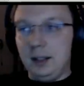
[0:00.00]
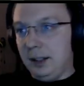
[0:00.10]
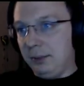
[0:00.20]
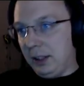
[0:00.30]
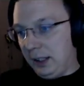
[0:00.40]

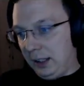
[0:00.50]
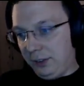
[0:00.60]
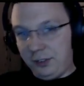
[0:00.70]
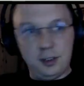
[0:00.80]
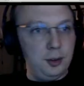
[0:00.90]
I'm gonna have
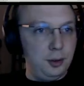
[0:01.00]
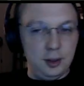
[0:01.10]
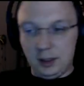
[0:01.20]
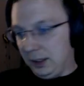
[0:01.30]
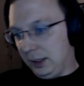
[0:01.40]
to
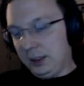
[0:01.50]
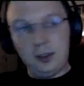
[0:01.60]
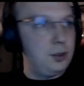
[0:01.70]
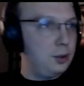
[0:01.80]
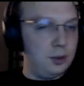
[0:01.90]

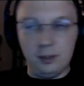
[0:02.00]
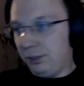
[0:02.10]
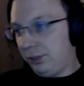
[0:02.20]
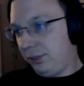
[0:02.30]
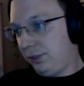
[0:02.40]
sort of
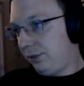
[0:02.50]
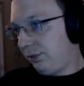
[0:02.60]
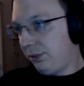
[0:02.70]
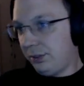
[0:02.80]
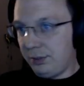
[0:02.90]

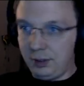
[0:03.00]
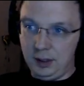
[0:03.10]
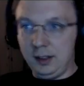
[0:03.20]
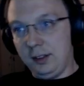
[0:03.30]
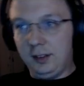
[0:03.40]
put
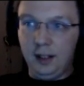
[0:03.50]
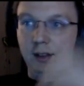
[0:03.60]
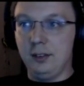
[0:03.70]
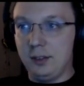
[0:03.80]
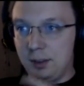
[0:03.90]
this down
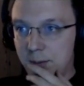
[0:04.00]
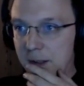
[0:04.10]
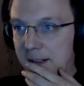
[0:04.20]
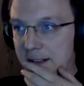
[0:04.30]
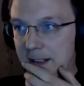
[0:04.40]

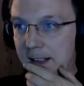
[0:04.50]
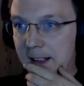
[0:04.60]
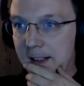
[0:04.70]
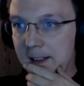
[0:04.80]
somewhere.